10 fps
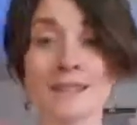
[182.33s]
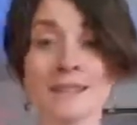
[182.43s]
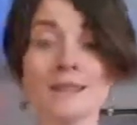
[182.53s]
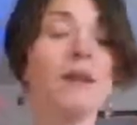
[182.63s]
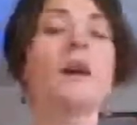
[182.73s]

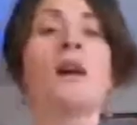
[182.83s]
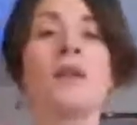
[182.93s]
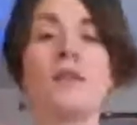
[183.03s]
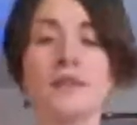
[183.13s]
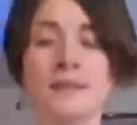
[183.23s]
it's
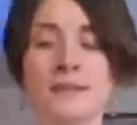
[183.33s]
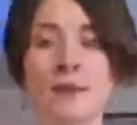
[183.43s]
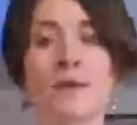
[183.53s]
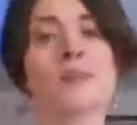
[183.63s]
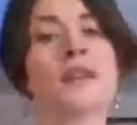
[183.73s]
these
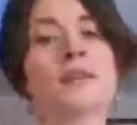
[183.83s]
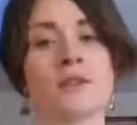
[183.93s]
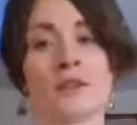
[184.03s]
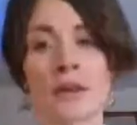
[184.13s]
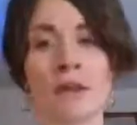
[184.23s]
earth signs
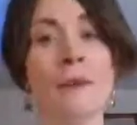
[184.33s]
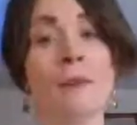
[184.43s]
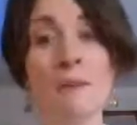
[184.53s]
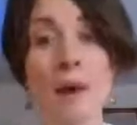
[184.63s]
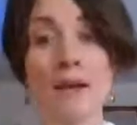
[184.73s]
are a lot about
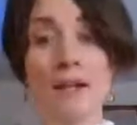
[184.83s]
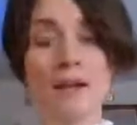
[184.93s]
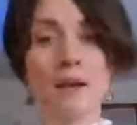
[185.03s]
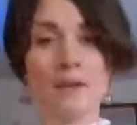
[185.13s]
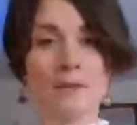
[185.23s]
the body,
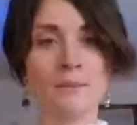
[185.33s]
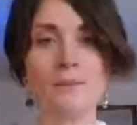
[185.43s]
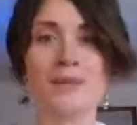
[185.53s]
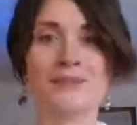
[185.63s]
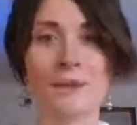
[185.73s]

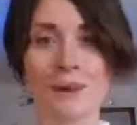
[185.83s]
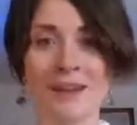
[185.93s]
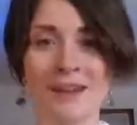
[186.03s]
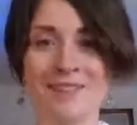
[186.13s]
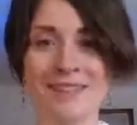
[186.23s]
because our
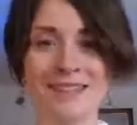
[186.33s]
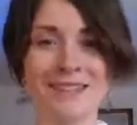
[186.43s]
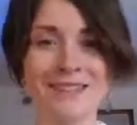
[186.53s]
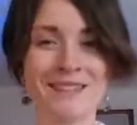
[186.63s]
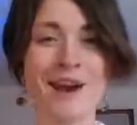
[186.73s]
body
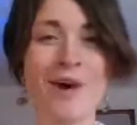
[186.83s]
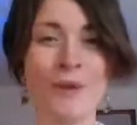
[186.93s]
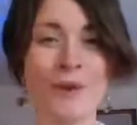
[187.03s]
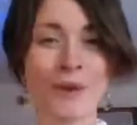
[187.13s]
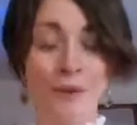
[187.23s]
obviously is
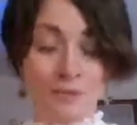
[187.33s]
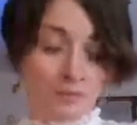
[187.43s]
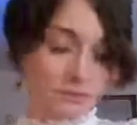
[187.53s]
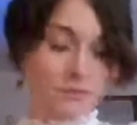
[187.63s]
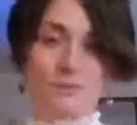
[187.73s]
our
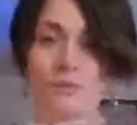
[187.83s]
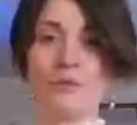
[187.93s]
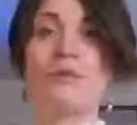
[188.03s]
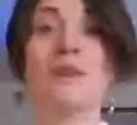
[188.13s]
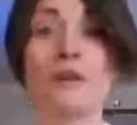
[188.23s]

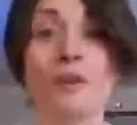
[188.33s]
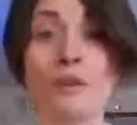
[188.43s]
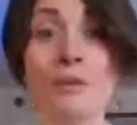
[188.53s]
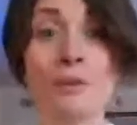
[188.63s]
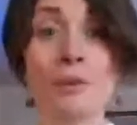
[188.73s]

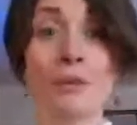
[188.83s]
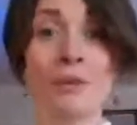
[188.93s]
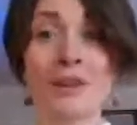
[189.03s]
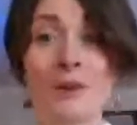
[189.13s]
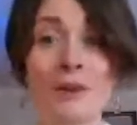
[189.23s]
vehicle through
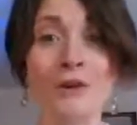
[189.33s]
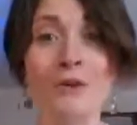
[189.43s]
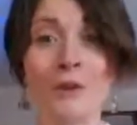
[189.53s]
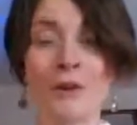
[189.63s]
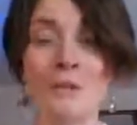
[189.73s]
material
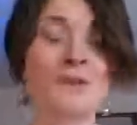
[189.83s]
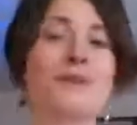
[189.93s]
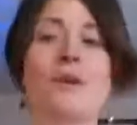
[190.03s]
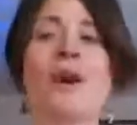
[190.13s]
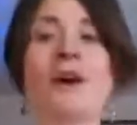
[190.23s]
form.
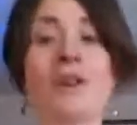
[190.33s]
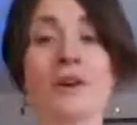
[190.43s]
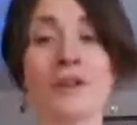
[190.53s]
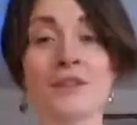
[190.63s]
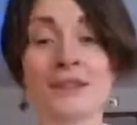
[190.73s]
So the
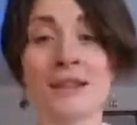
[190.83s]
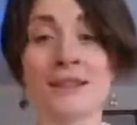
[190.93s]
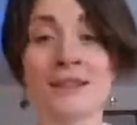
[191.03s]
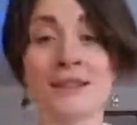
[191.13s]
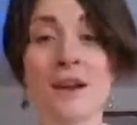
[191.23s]
earth
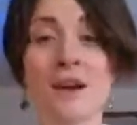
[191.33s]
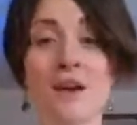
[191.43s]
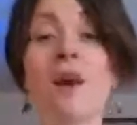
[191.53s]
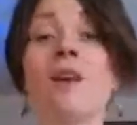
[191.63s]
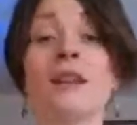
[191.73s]
signs
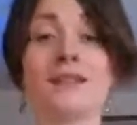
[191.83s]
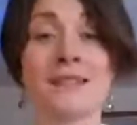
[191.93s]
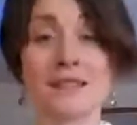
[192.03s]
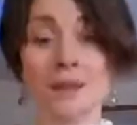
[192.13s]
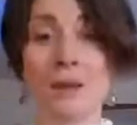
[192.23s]
call us
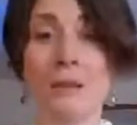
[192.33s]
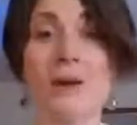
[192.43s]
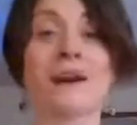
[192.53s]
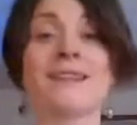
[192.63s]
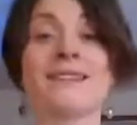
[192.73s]
into our
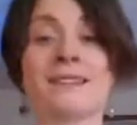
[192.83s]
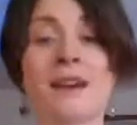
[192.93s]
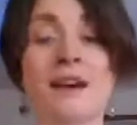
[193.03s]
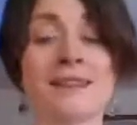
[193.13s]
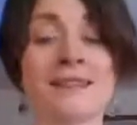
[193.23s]
bodies and
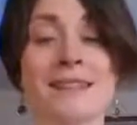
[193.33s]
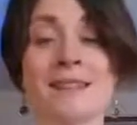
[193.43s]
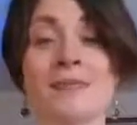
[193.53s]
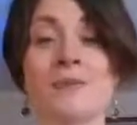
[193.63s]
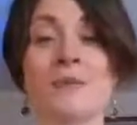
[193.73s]
ask
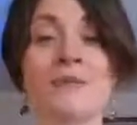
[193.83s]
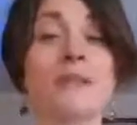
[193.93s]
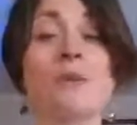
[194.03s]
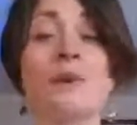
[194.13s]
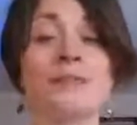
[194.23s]
us to
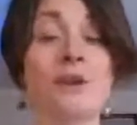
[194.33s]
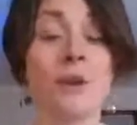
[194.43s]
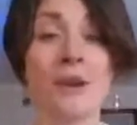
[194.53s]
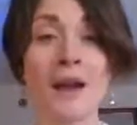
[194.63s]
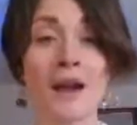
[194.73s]
see what's
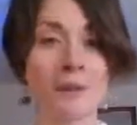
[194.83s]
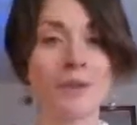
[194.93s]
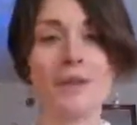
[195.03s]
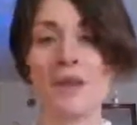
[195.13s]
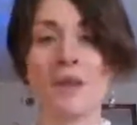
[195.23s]
going on
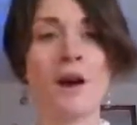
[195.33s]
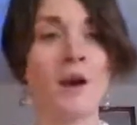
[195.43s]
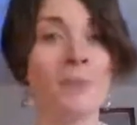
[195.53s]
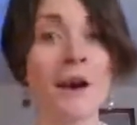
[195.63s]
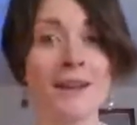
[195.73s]
within
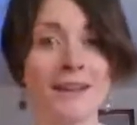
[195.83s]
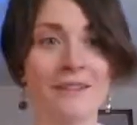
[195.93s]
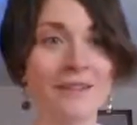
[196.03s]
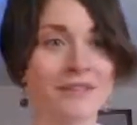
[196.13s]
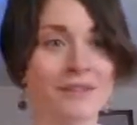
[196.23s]
our
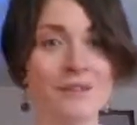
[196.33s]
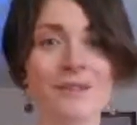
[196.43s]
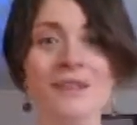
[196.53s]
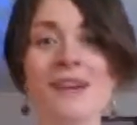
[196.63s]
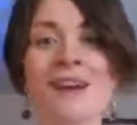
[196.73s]
body vessels.